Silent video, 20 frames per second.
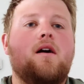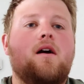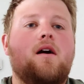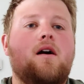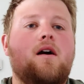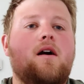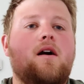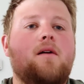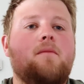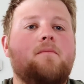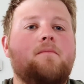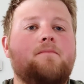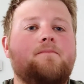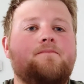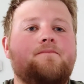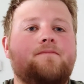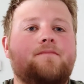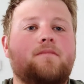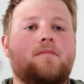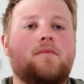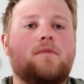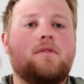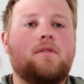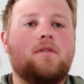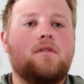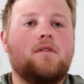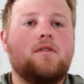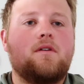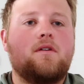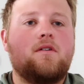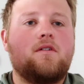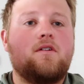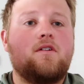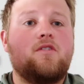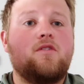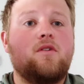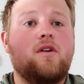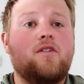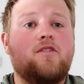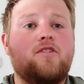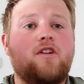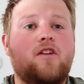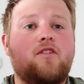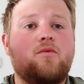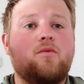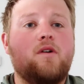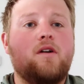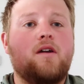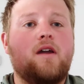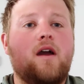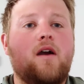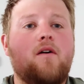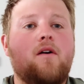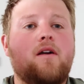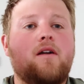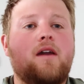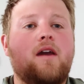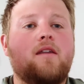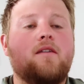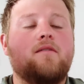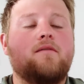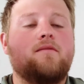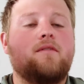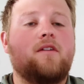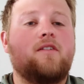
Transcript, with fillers: Um, I'm going to do a chest workout again.